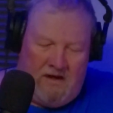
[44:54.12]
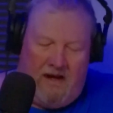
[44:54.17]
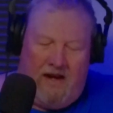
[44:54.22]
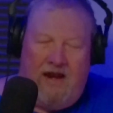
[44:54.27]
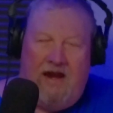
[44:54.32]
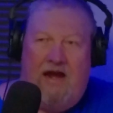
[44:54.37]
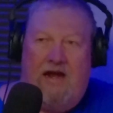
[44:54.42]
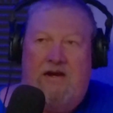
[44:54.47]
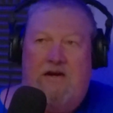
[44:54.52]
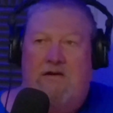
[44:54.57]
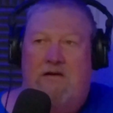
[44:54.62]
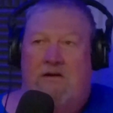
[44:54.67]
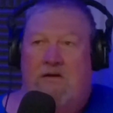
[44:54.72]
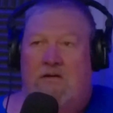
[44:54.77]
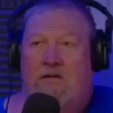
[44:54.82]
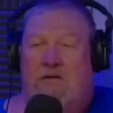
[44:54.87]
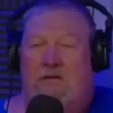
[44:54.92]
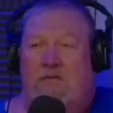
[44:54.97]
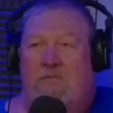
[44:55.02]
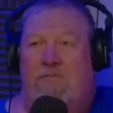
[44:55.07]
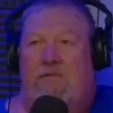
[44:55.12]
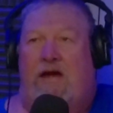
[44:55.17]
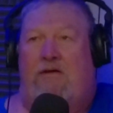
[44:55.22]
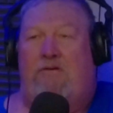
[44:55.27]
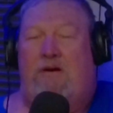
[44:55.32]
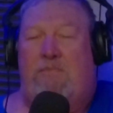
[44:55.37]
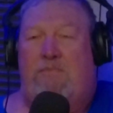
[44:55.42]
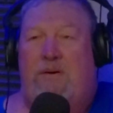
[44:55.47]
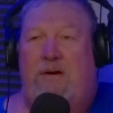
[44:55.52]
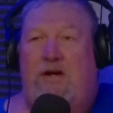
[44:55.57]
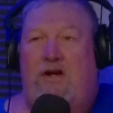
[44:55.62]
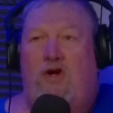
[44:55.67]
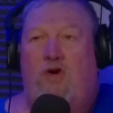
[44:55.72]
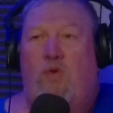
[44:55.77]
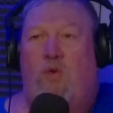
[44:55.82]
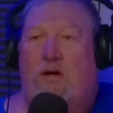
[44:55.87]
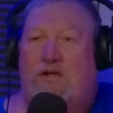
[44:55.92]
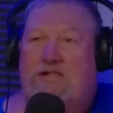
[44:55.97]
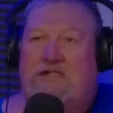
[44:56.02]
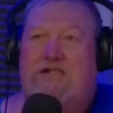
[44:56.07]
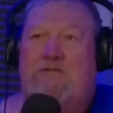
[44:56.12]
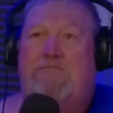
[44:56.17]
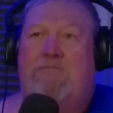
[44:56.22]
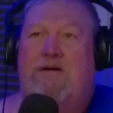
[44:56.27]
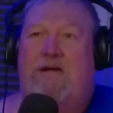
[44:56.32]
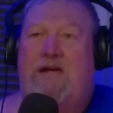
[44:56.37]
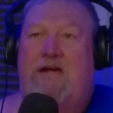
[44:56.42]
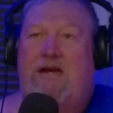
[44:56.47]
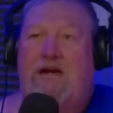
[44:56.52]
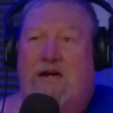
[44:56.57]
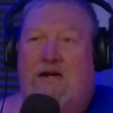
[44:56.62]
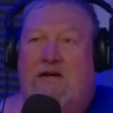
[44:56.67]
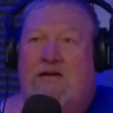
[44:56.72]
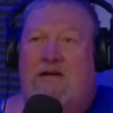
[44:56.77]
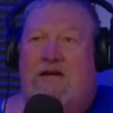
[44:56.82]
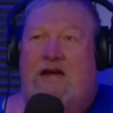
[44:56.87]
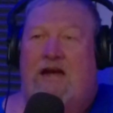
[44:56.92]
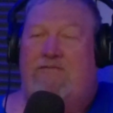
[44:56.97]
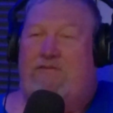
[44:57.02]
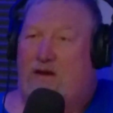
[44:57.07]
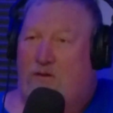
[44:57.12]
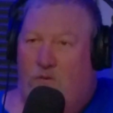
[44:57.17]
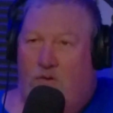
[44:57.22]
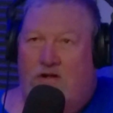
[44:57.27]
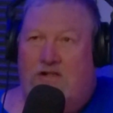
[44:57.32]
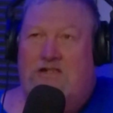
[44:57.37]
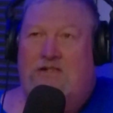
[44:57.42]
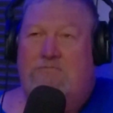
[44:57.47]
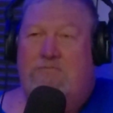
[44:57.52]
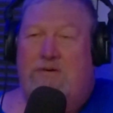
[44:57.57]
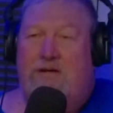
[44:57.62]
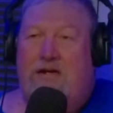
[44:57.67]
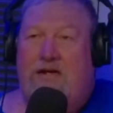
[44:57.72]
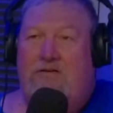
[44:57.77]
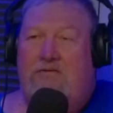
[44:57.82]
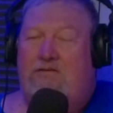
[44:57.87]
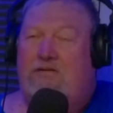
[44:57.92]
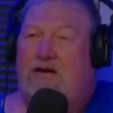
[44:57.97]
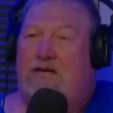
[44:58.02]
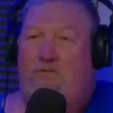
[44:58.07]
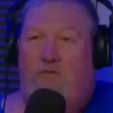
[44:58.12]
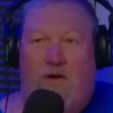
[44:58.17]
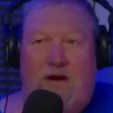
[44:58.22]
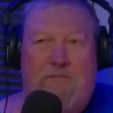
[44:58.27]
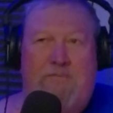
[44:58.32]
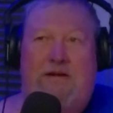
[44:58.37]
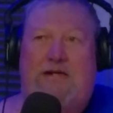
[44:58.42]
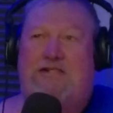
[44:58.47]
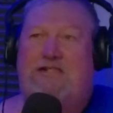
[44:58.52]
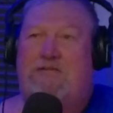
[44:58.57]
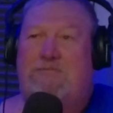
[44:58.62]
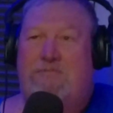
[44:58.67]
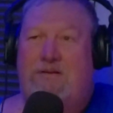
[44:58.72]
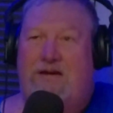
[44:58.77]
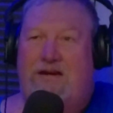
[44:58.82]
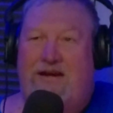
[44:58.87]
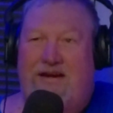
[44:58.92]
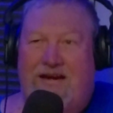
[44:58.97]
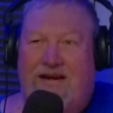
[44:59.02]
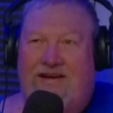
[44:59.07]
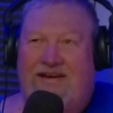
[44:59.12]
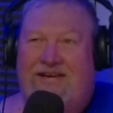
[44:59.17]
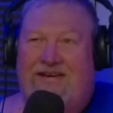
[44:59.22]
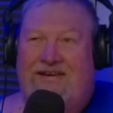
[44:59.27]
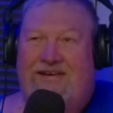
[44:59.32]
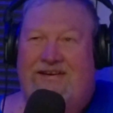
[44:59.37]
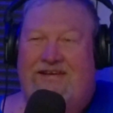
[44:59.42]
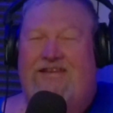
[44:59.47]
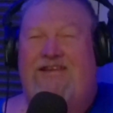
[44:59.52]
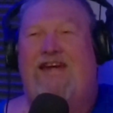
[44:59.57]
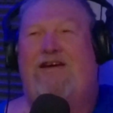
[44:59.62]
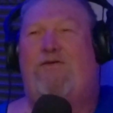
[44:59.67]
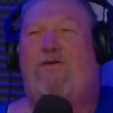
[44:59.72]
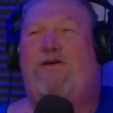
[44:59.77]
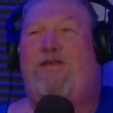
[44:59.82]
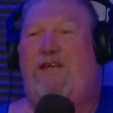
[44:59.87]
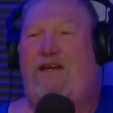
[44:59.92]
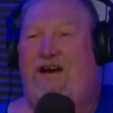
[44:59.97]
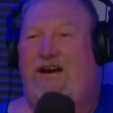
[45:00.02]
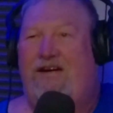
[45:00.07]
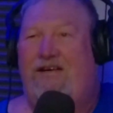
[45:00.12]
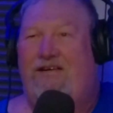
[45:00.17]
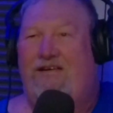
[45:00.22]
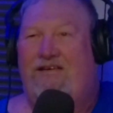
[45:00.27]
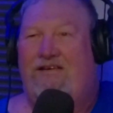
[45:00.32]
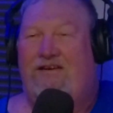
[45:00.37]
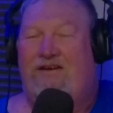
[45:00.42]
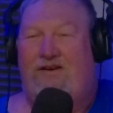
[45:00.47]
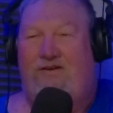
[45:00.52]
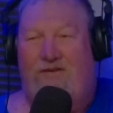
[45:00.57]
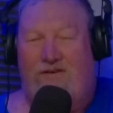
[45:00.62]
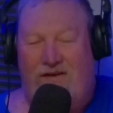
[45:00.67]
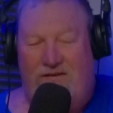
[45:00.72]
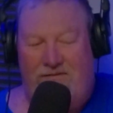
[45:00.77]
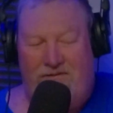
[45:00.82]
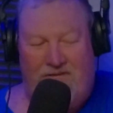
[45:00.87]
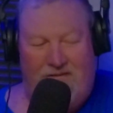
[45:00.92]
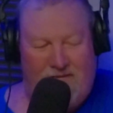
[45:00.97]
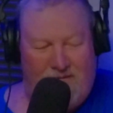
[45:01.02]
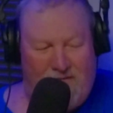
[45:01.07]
And everybody who was somebody if they were somebody or they want to be somebody, they were there, according